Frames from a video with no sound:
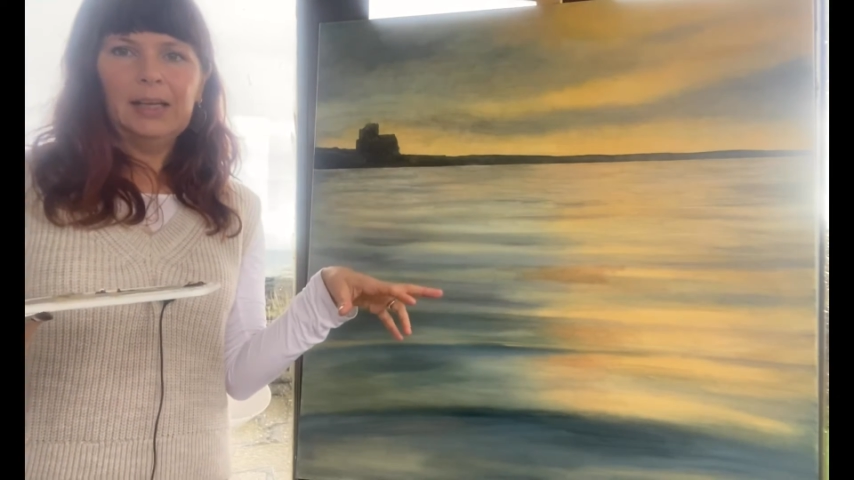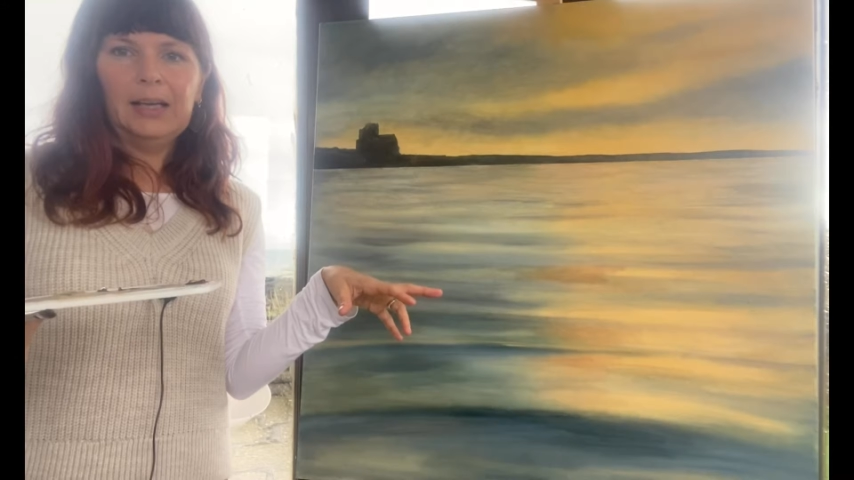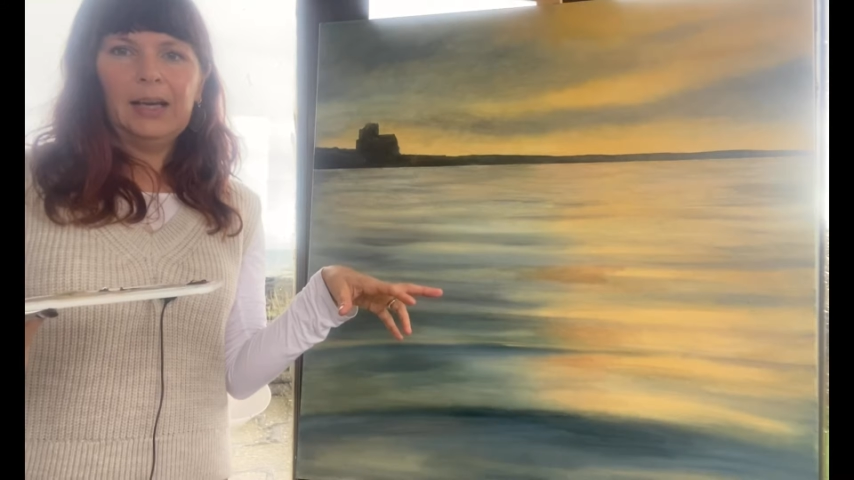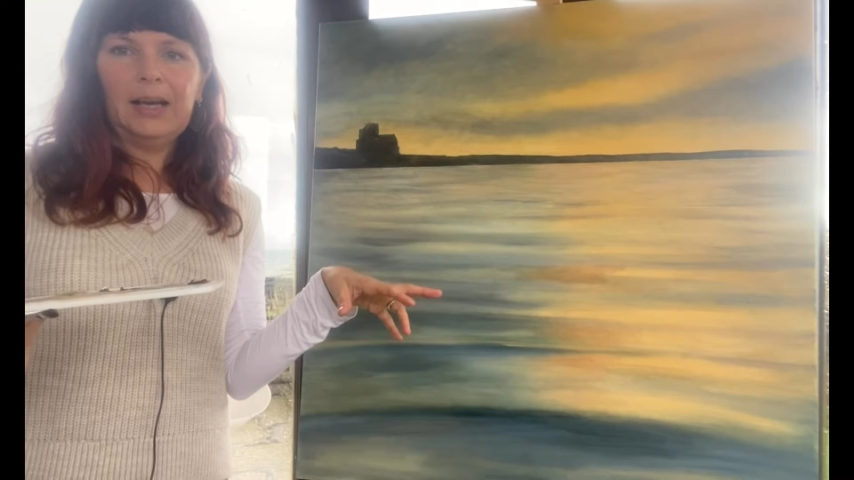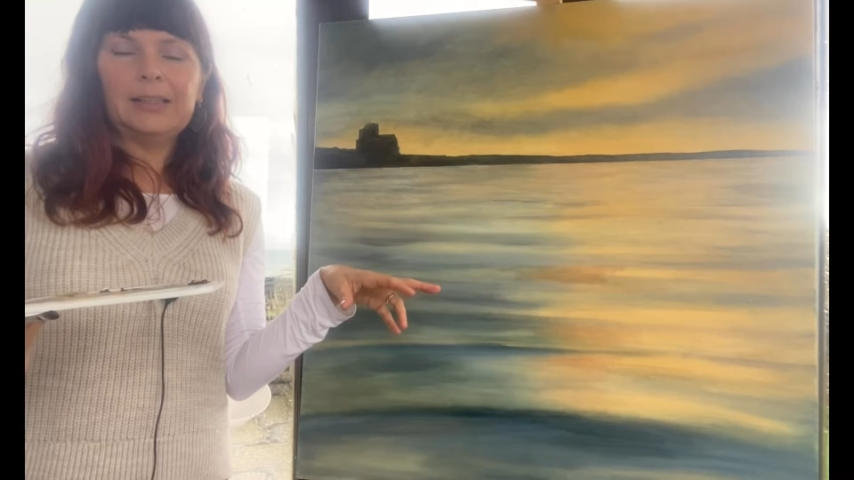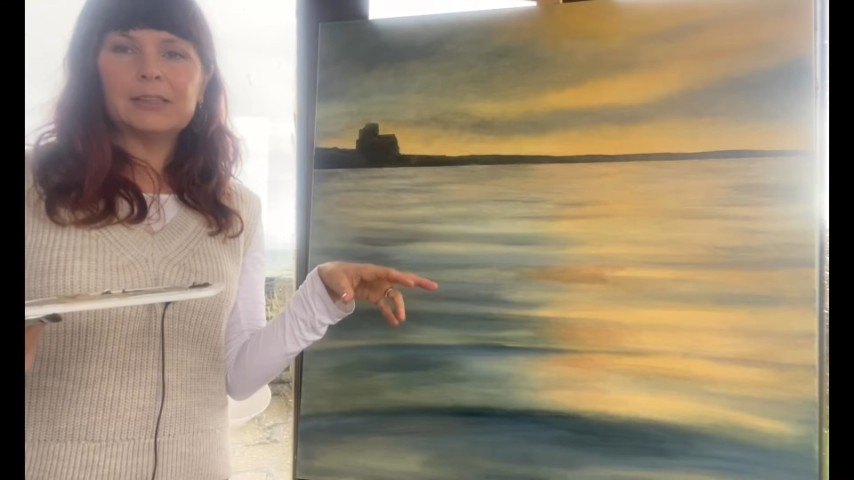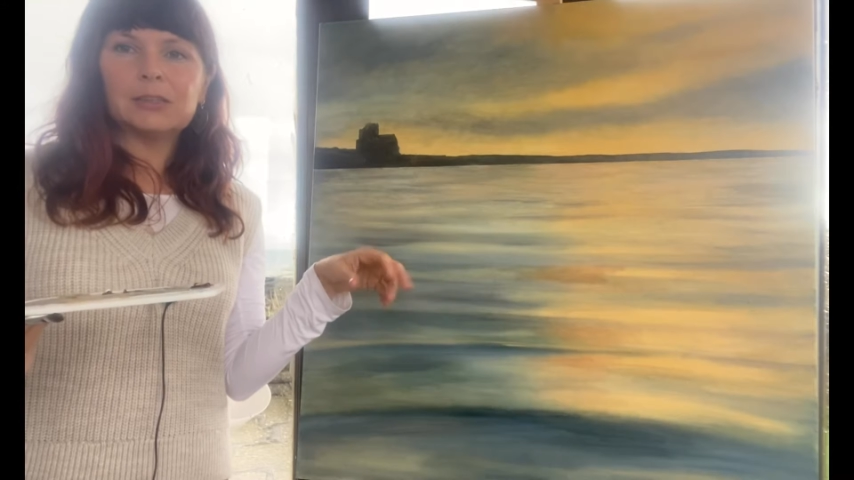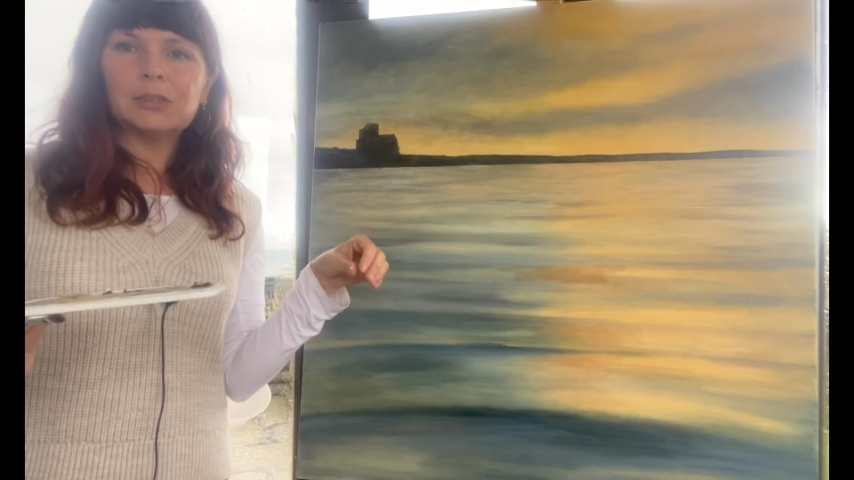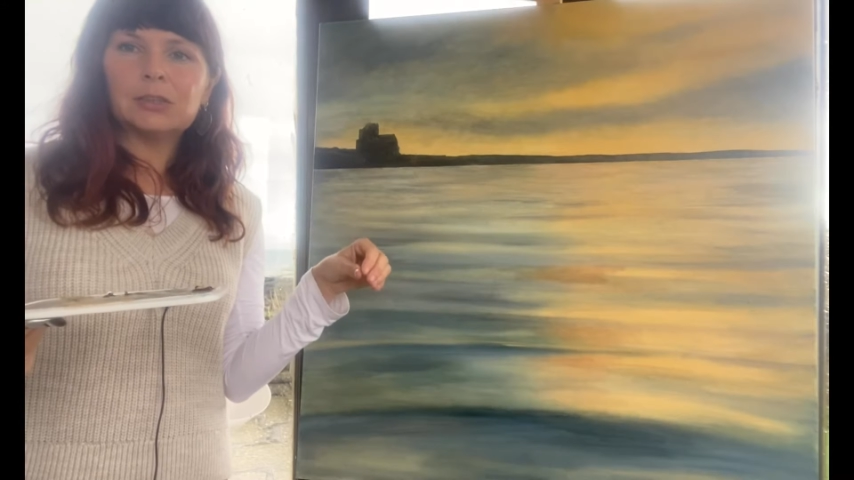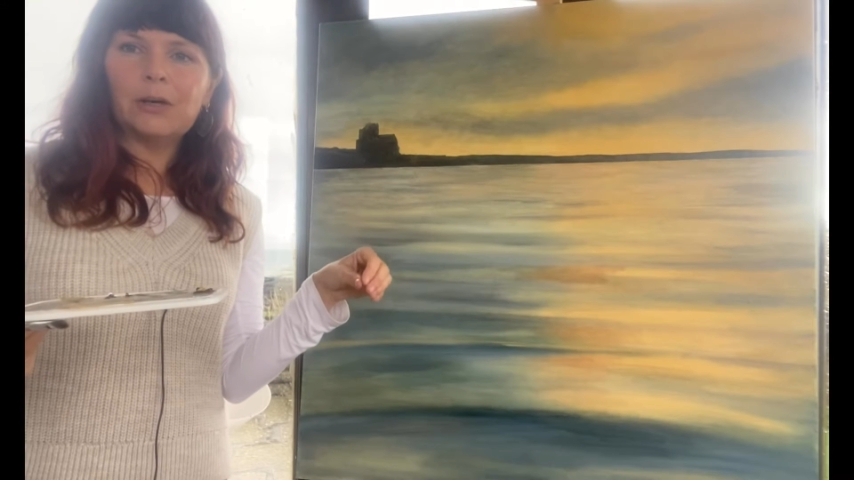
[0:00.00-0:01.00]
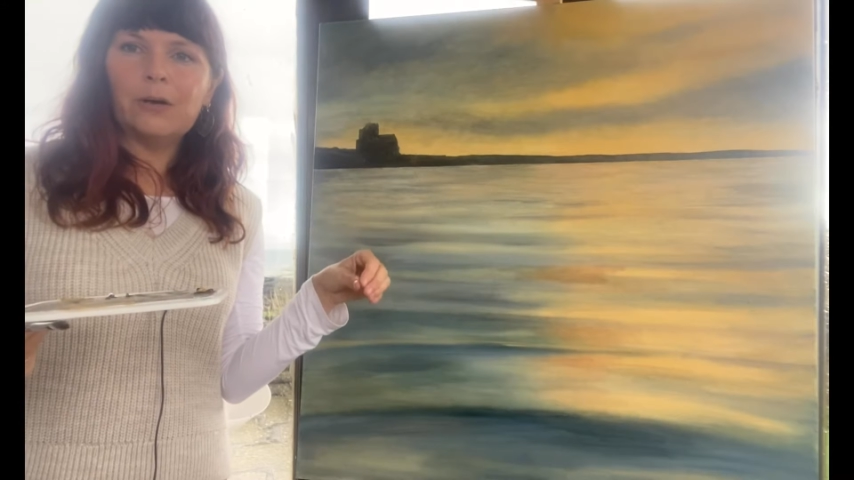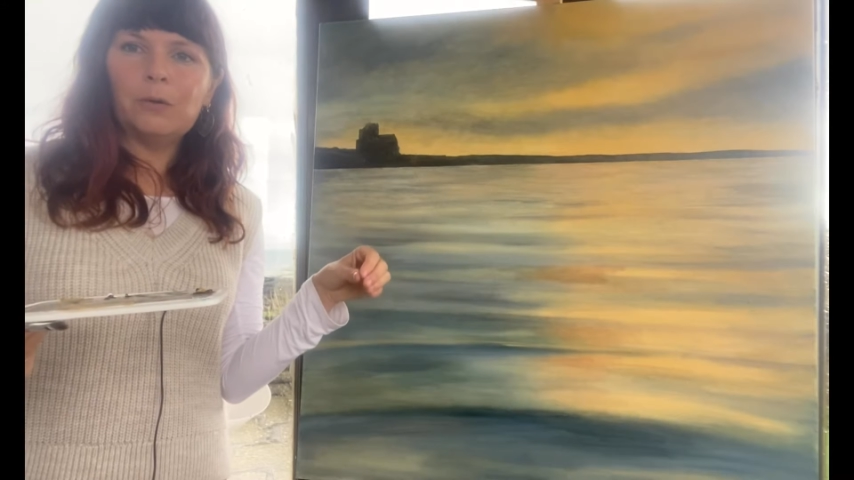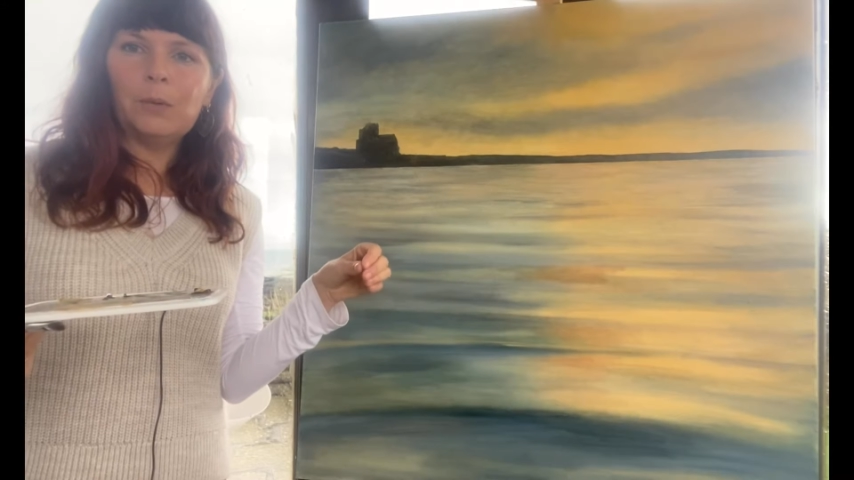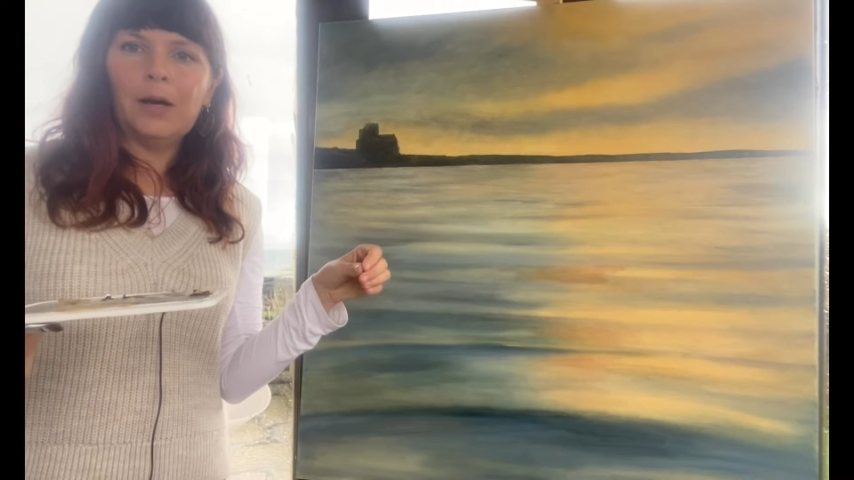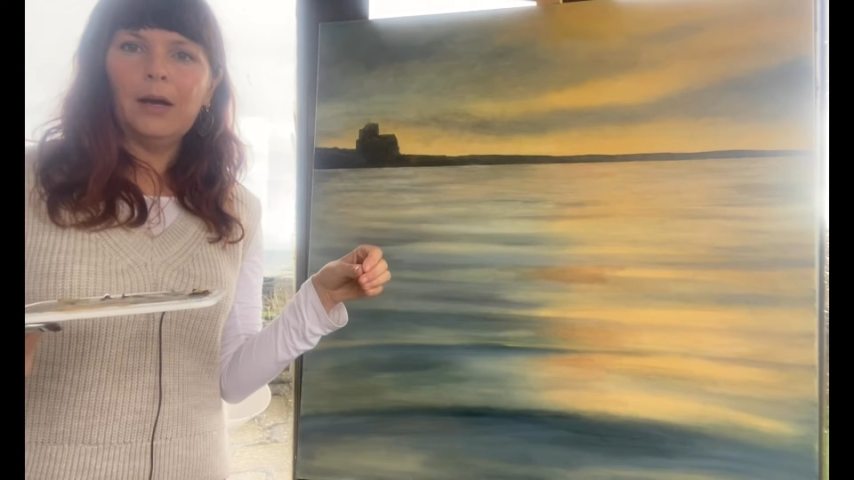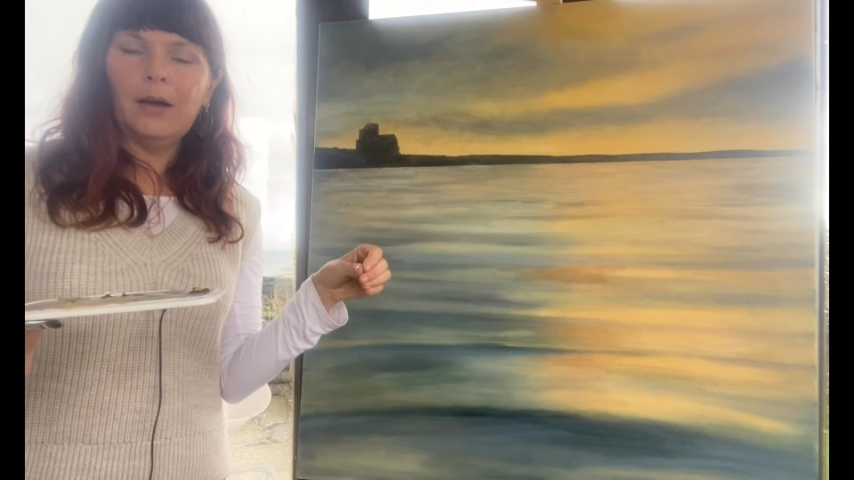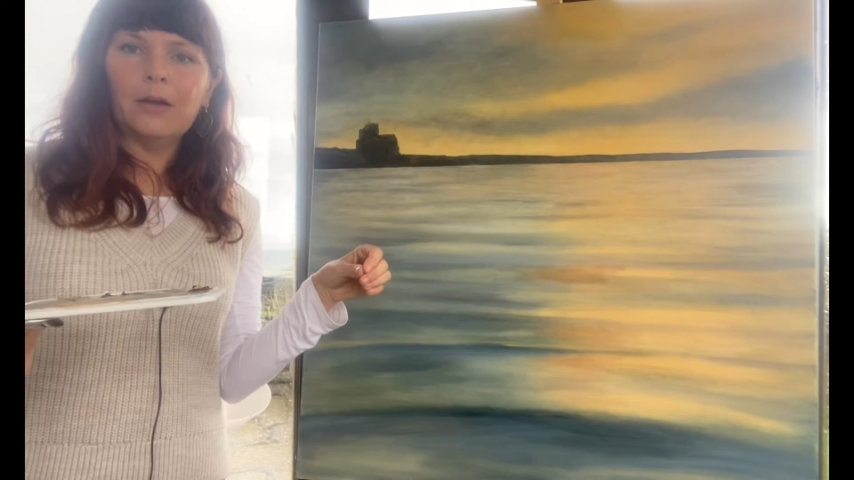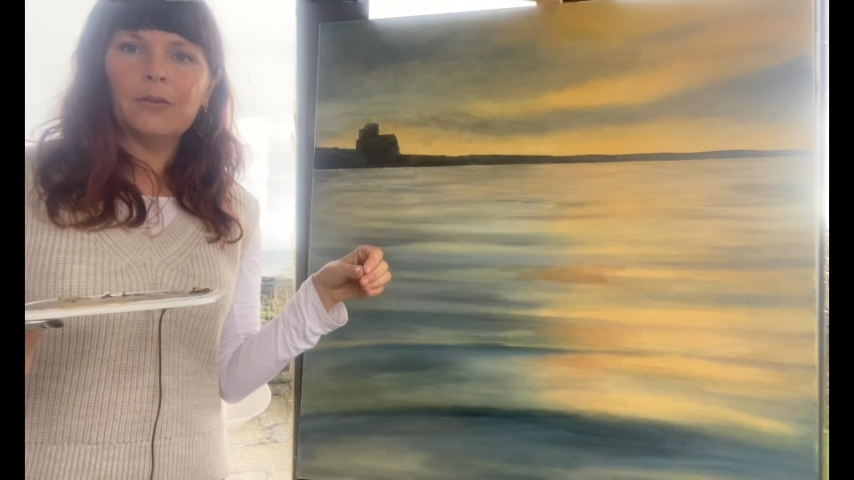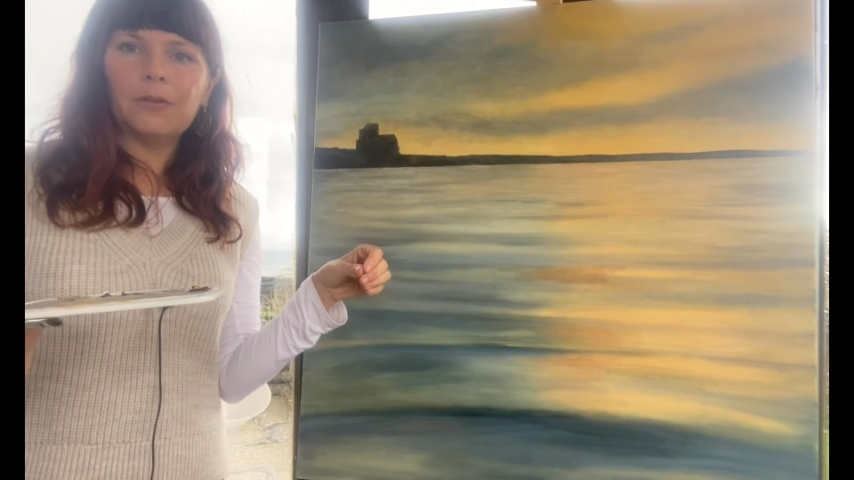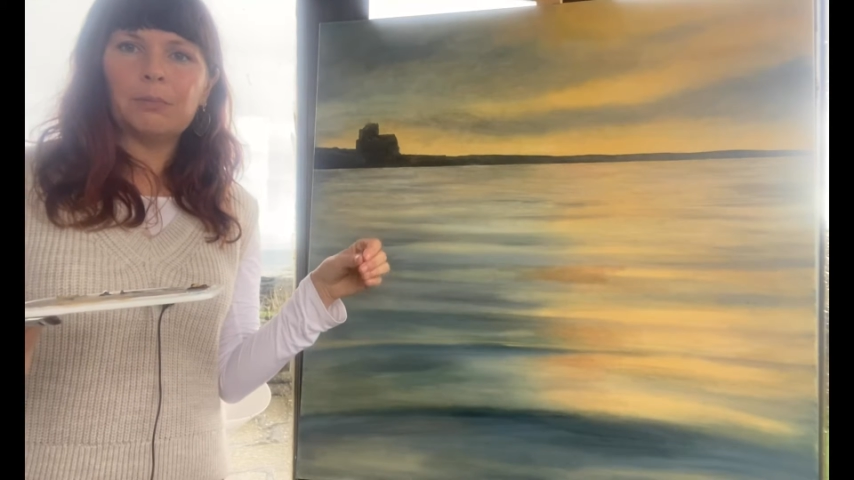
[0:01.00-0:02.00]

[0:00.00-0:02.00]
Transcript: And it's so worth